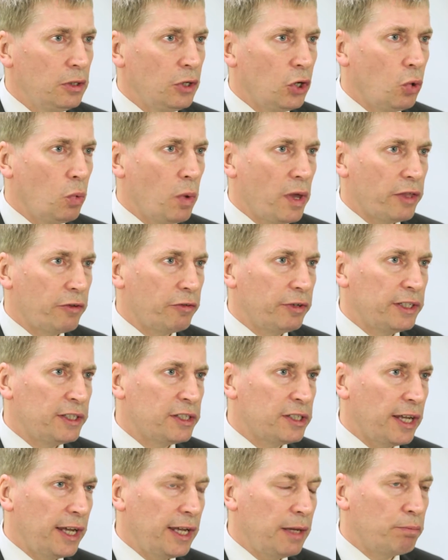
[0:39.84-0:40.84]
or whether
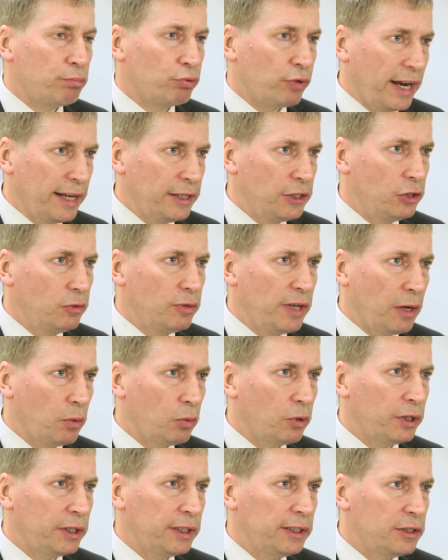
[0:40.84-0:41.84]
it's a brand new
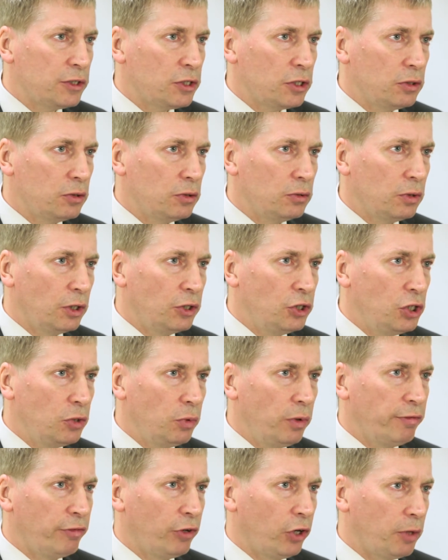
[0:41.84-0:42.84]
network into a
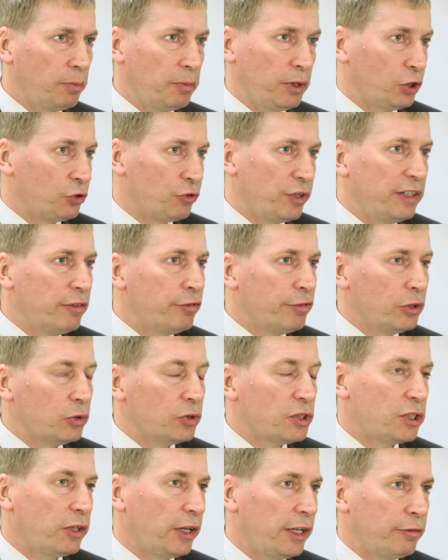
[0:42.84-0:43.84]
new environment, a
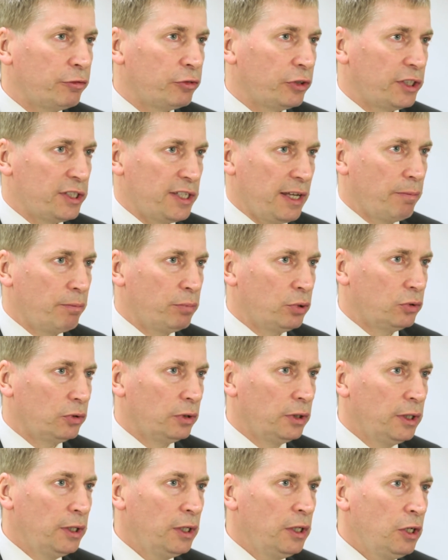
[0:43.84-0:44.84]
greenfield site, for
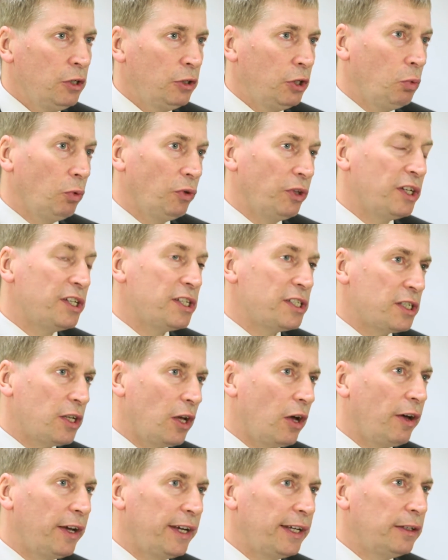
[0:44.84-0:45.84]
example. You want the
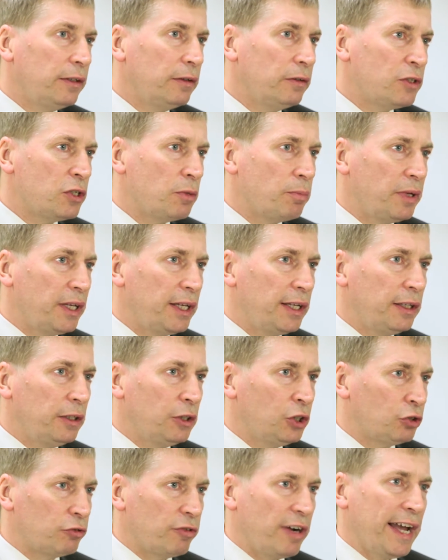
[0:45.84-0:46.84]
design to be
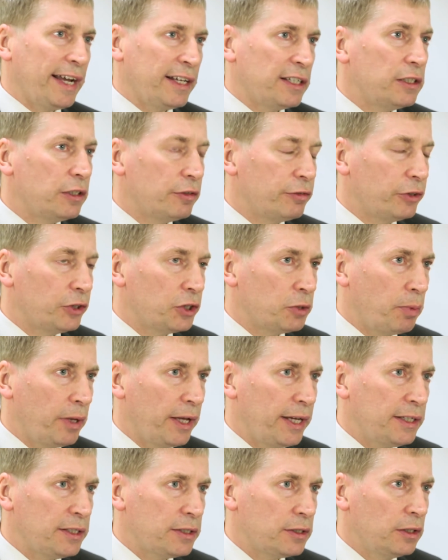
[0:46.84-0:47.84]
correct in the first
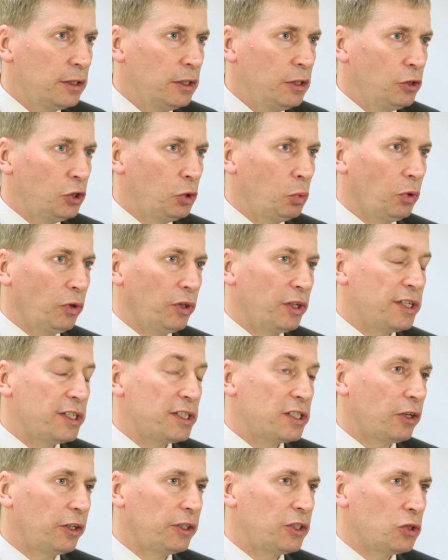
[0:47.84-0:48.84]
place. You want the
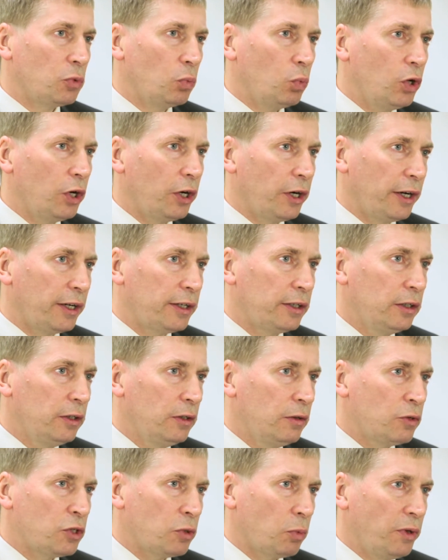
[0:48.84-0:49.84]
design to work,
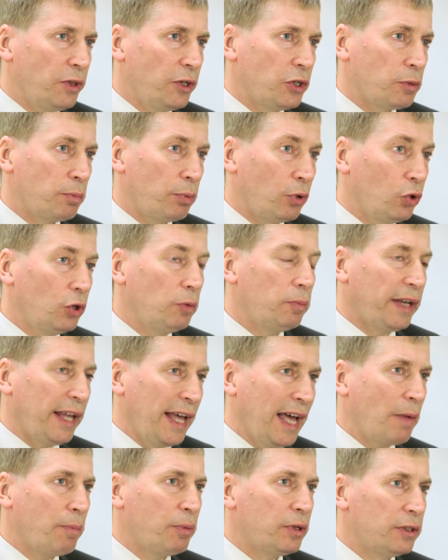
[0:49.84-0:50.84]
so when the deployment
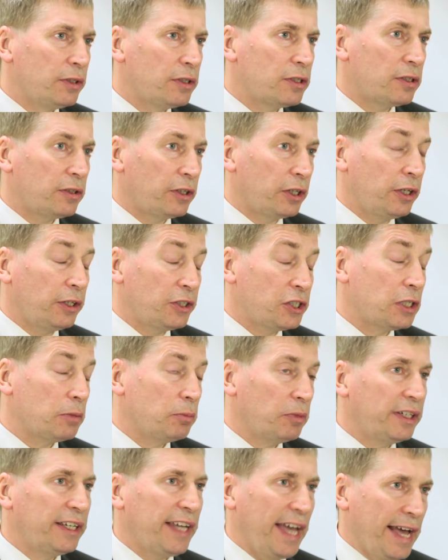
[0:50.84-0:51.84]
happens, the
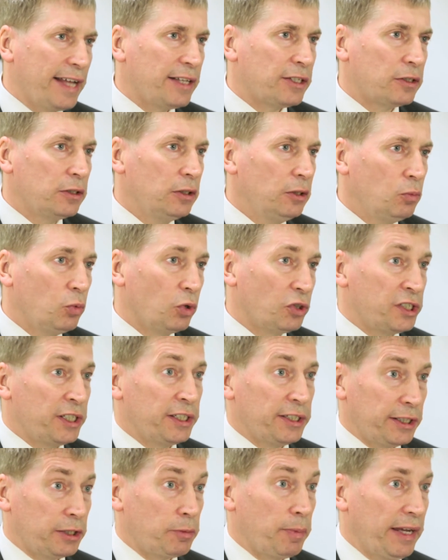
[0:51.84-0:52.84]
customer gets what
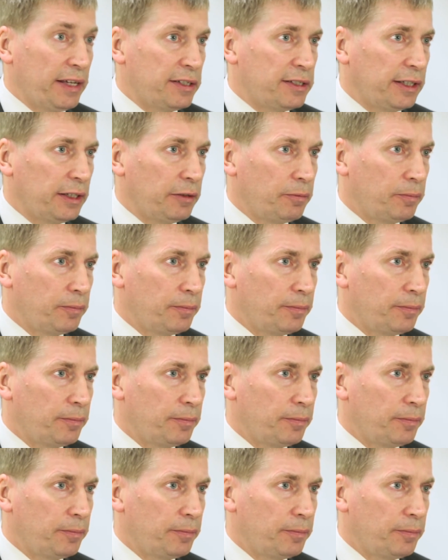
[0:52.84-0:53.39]
he's expecting.